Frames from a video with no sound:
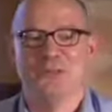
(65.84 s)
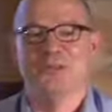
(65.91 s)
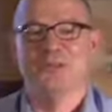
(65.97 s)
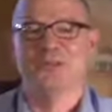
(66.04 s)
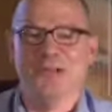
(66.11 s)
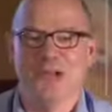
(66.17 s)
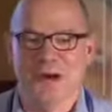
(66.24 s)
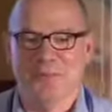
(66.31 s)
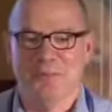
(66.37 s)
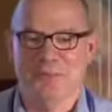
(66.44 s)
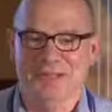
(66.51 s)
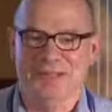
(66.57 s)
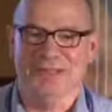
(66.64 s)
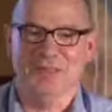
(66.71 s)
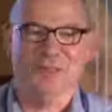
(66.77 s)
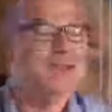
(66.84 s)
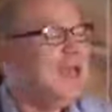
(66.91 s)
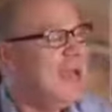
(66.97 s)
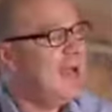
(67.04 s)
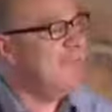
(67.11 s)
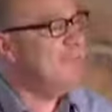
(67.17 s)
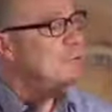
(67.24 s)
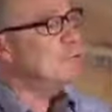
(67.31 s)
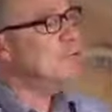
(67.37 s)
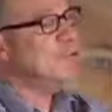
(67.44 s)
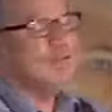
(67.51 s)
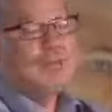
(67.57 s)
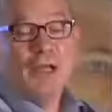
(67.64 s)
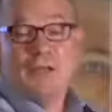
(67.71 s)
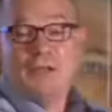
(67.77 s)
on the carpet, and so have a look
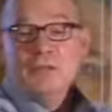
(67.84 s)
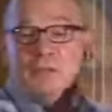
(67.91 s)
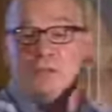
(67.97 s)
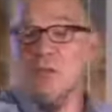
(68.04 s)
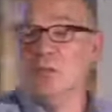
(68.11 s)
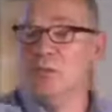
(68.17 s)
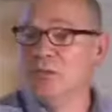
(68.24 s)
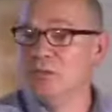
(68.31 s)
around in the room,